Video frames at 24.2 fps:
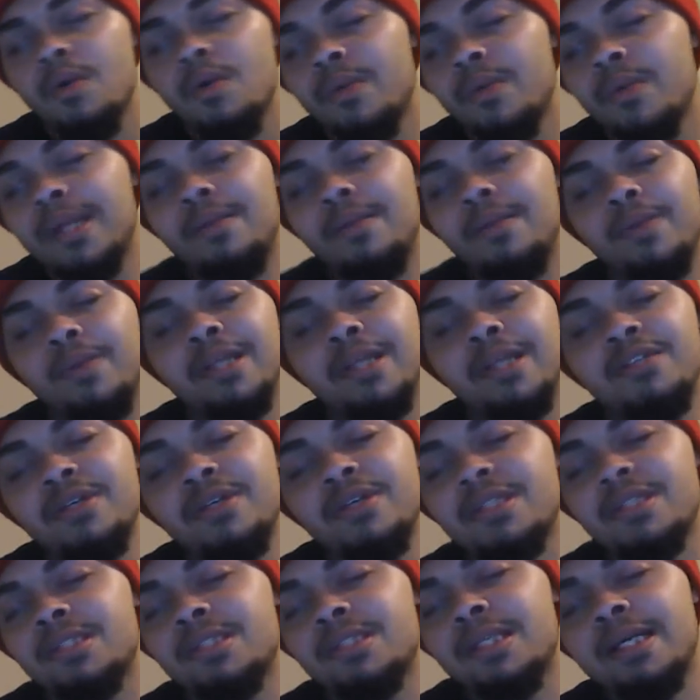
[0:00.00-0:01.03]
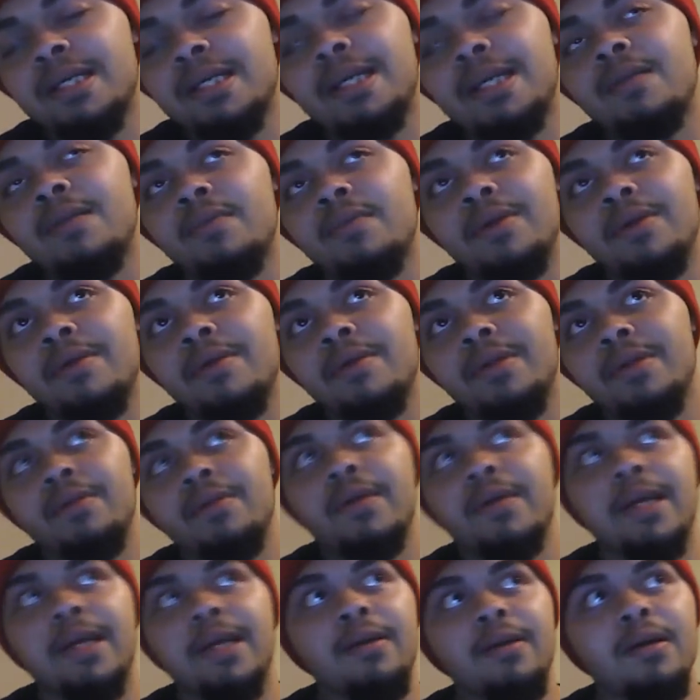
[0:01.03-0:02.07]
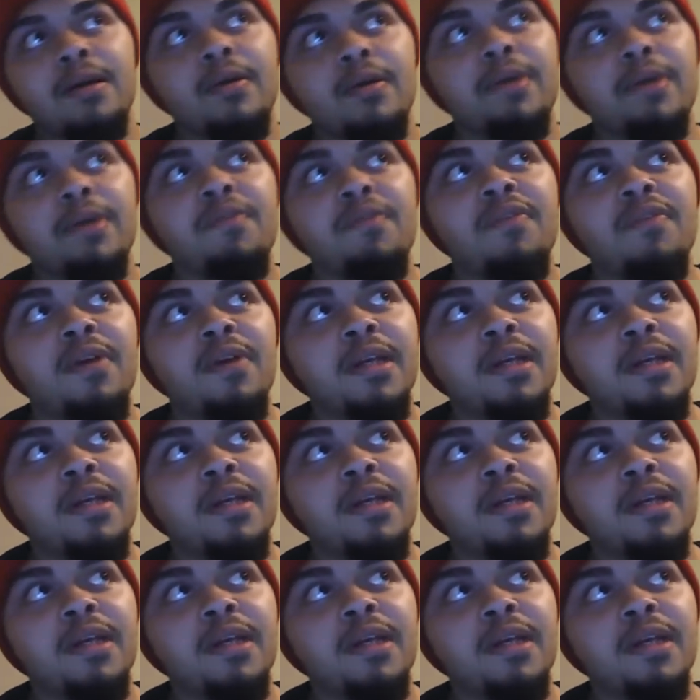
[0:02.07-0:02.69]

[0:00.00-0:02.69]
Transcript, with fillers: what he what he dresses like. I don't really don't care. I don't give a fuck.